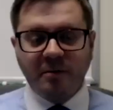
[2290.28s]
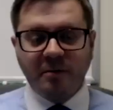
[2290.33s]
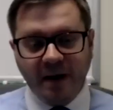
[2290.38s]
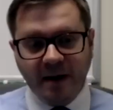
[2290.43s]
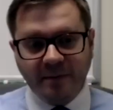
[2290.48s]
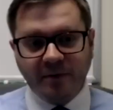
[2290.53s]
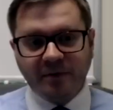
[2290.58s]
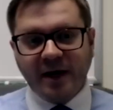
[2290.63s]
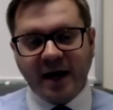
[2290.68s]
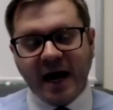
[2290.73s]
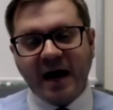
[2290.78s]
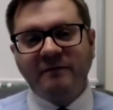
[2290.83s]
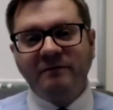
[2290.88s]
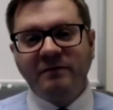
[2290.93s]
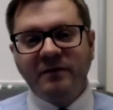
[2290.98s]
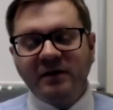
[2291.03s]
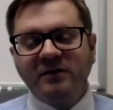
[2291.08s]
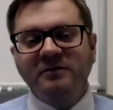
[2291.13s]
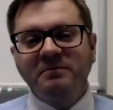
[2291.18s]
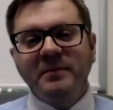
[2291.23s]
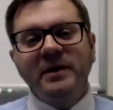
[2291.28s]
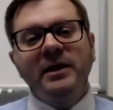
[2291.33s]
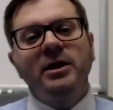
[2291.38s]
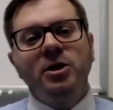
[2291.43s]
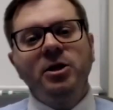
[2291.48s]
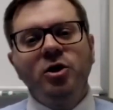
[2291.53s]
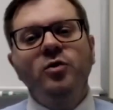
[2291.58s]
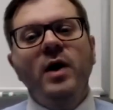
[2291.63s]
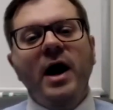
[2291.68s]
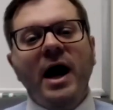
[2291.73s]
of people to have this many
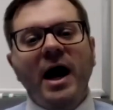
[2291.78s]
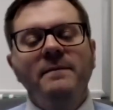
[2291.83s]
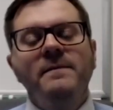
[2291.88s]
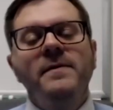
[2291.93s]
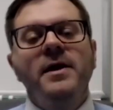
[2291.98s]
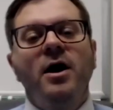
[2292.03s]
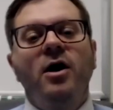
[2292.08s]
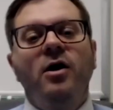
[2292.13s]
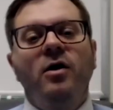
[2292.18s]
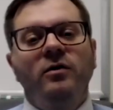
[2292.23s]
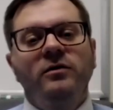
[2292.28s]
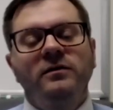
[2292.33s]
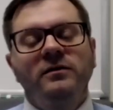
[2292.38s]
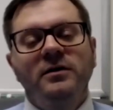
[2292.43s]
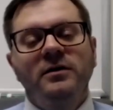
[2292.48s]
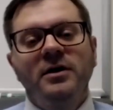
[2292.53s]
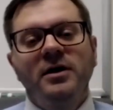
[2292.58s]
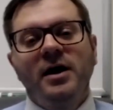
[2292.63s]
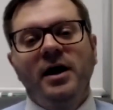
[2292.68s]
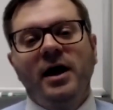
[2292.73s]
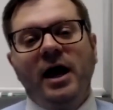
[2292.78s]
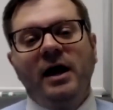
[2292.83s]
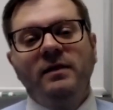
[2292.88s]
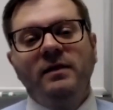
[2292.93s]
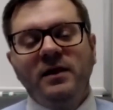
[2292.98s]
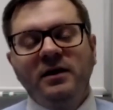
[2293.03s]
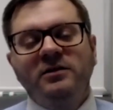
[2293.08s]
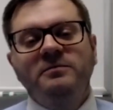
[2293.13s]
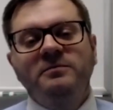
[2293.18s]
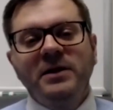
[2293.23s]
new IBOs and
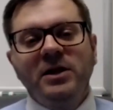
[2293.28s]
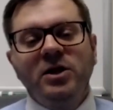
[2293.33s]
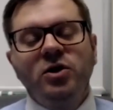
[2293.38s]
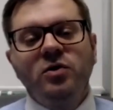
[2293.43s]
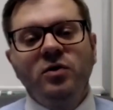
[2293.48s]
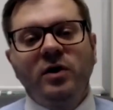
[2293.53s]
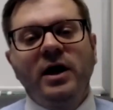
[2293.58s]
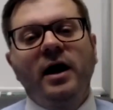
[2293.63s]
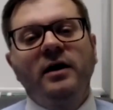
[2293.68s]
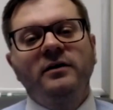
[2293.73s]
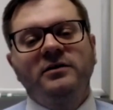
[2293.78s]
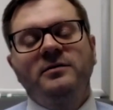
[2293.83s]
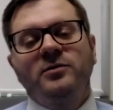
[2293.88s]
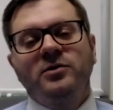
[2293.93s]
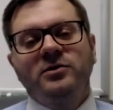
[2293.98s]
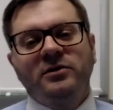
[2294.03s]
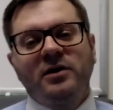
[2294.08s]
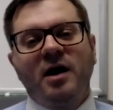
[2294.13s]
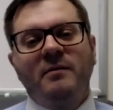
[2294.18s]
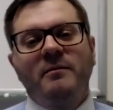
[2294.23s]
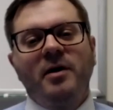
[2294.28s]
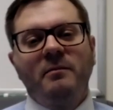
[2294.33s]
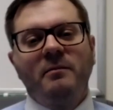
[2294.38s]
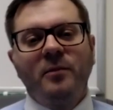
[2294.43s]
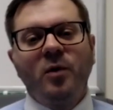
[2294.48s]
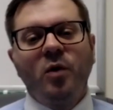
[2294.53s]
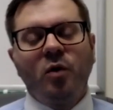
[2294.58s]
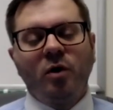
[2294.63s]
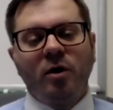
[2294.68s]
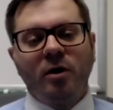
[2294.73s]
this many new customers come on
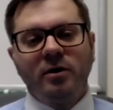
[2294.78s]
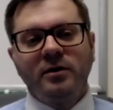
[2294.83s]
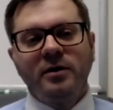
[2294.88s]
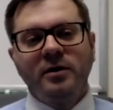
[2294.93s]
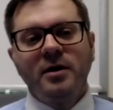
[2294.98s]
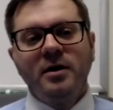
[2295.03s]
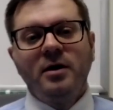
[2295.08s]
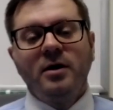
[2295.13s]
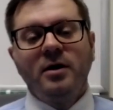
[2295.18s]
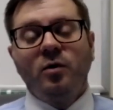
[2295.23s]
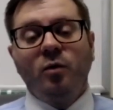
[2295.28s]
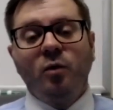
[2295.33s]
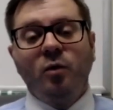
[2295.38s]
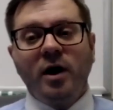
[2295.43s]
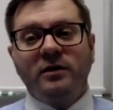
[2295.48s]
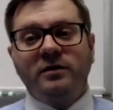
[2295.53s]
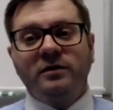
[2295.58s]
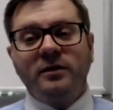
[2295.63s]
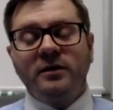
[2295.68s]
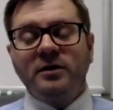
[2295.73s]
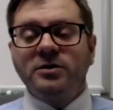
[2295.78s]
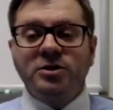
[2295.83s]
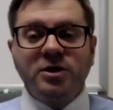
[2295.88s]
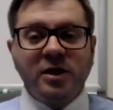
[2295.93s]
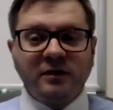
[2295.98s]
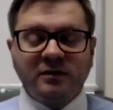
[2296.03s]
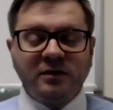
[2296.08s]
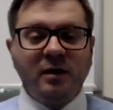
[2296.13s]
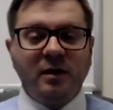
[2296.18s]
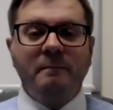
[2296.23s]
board, with
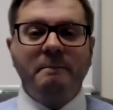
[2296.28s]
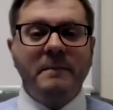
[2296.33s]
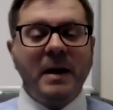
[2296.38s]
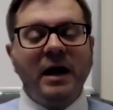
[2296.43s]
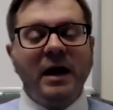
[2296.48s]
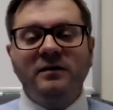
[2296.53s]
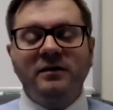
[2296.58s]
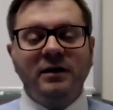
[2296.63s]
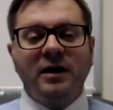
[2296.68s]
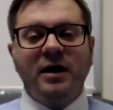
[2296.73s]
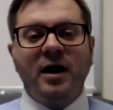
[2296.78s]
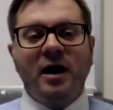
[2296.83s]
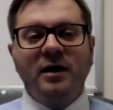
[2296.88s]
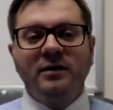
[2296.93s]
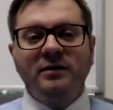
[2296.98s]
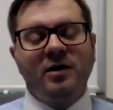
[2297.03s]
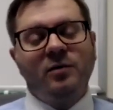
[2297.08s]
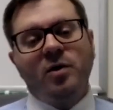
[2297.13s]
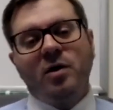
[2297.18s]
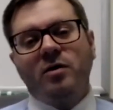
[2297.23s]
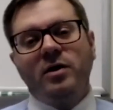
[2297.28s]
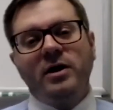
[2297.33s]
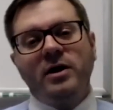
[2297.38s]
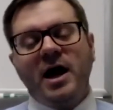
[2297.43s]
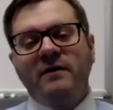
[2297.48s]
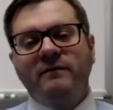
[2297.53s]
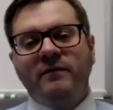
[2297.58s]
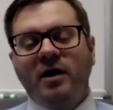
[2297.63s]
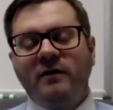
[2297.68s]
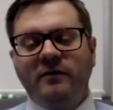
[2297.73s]
just the basic content we already
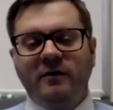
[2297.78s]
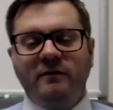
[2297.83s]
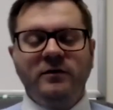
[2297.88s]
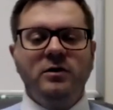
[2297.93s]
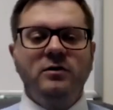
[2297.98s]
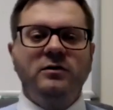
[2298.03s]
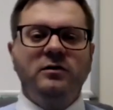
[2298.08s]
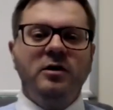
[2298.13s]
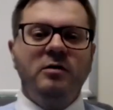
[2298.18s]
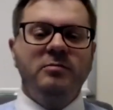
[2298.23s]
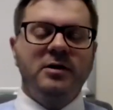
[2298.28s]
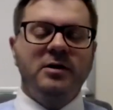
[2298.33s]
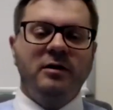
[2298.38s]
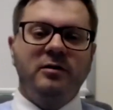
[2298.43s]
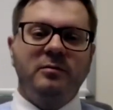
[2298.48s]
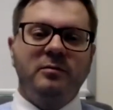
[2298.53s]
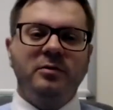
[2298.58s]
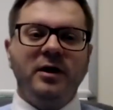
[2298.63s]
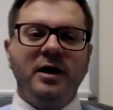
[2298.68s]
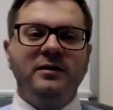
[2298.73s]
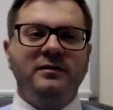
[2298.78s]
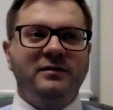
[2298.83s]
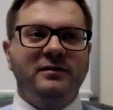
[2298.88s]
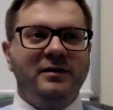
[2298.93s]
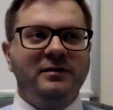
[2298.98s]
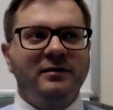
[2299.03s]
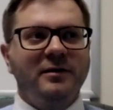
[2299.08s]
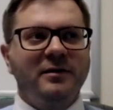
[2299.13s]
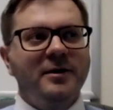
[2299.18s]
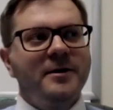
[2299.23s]
have off of YouTube and other
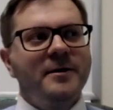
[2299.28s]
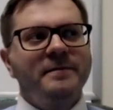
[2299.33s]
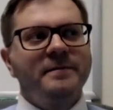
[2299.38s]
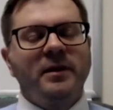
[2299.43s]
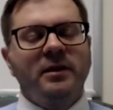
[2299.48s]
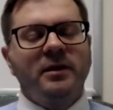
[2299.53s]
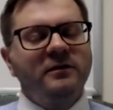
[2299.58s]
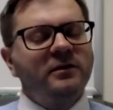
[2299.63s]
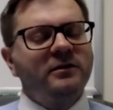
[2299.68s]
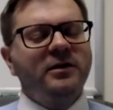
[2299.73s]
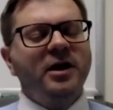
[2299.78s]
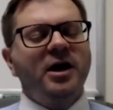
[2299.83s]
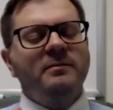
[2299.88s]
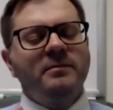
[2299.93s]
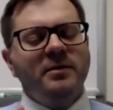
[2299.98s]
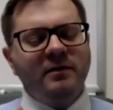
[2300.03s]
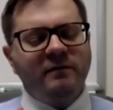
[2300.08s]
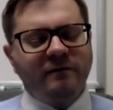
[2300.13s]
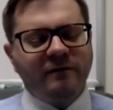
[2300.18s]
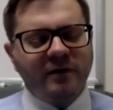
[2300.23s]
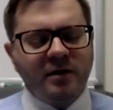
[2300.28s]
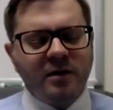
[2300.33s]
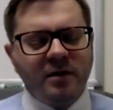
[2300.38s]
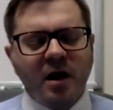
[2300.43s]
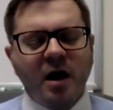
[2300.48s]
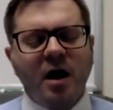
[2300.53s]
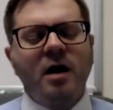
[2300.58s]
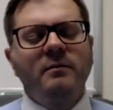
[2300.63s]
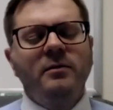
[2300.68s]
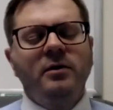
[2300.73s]
places, this is going to be
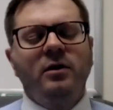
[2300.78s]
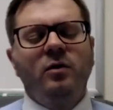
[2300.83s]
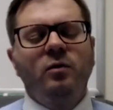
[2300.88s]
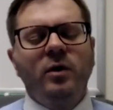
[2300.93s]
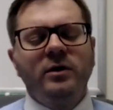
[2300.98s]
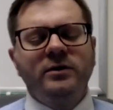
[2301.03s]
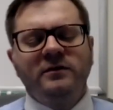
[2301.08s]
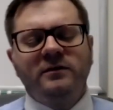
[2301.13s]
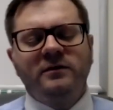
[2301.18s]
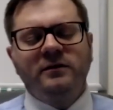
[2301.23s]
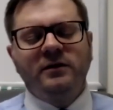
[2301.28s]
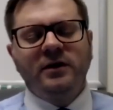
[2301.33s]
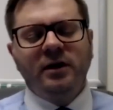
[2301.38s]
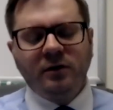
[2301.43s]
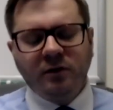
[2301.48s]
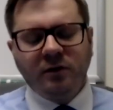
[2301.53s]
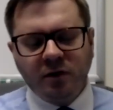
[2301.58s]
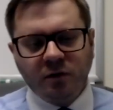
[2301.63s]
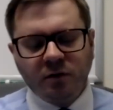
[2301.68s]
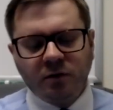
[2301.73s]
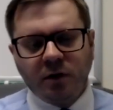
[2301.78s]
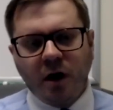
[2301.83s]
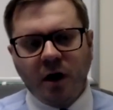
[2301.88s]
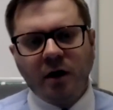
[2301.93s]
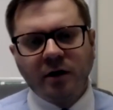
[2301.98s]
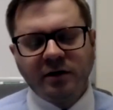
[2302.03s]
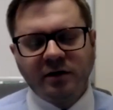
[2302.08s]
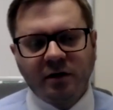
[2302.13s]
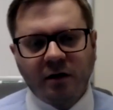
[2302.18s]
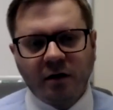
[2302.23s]
phenomenal what this is going to do
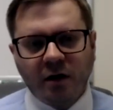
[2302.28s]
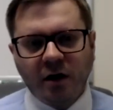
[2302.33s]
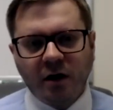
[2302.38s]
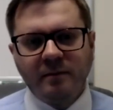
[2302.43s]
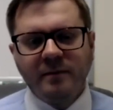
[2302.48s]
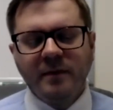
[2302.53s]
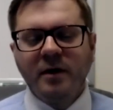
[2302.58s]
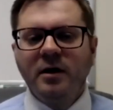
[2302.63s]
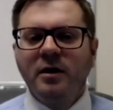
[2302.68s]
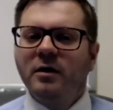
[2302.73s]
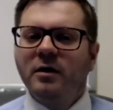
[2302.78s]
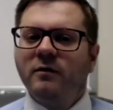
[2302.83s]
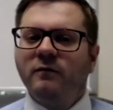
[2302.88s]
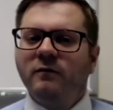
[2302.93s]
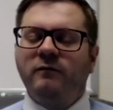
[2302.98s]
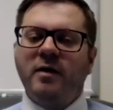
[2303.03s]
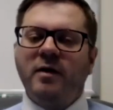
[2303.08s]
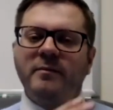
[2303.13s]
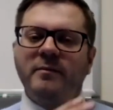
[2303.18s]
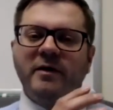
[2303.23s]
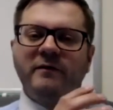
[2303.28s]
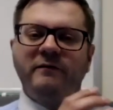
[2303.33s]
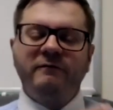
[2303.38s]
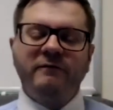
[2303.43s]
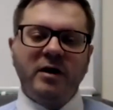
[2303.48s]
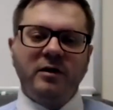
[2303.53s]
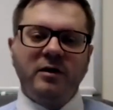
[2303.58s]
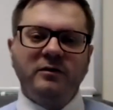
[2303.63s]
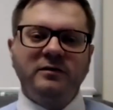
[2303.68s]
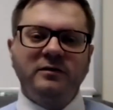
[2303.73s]
long term from a
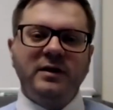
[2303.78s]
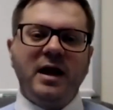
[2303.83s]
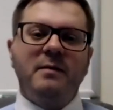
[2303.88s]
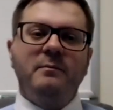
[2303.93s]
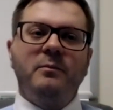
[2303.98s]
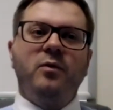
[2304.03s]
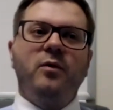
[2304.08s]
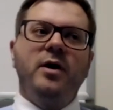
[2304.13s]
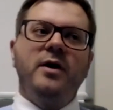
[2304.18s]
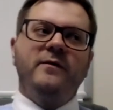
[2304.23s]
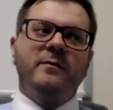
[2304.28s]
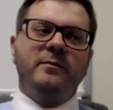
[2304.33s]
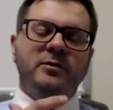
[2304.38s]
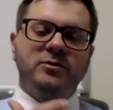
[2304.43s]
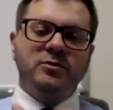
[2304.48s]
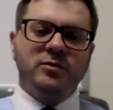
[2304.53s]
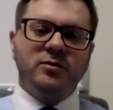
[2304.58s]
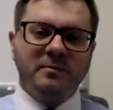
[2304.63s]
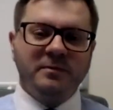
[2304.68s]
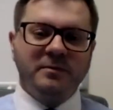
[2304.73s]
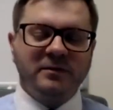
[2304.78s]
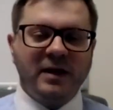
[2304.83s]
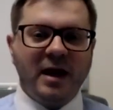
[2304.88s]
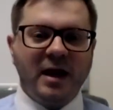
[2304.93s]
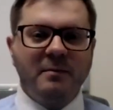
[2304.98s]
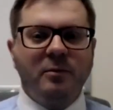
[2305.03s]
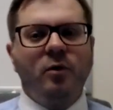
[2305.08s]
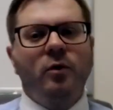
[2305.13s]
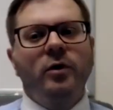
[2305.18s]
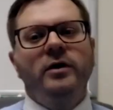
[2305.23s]
funnel standpoint, from a drip
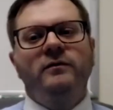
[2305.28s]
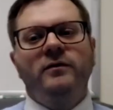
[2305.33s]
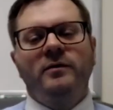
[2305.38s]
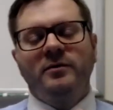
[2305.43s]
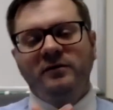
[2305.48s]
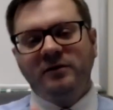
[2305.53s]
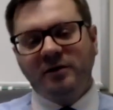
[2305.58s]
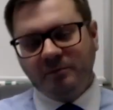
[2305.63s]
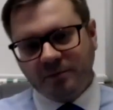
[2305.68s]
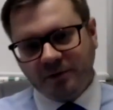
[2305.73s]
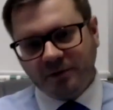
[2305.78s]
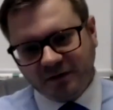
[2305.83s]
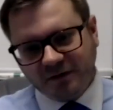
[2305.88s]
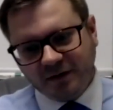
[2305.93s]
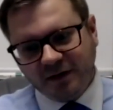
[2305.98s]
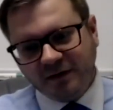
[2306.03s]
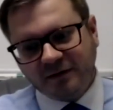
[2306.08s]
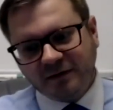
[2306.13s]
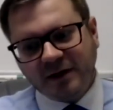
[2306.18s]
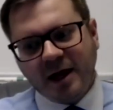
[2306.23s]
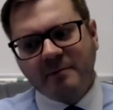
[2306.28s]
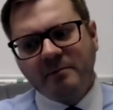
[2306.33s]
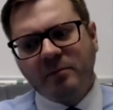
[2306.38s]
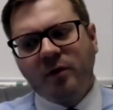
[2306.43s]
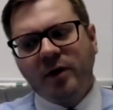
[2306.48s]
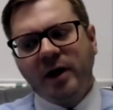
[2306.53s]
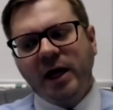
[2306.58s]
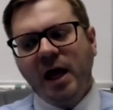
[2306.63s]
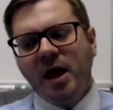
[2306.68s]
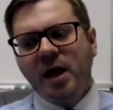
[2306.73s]
standpoint, from a simplicity
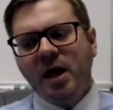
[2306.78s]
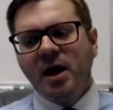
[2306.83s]
standpoint,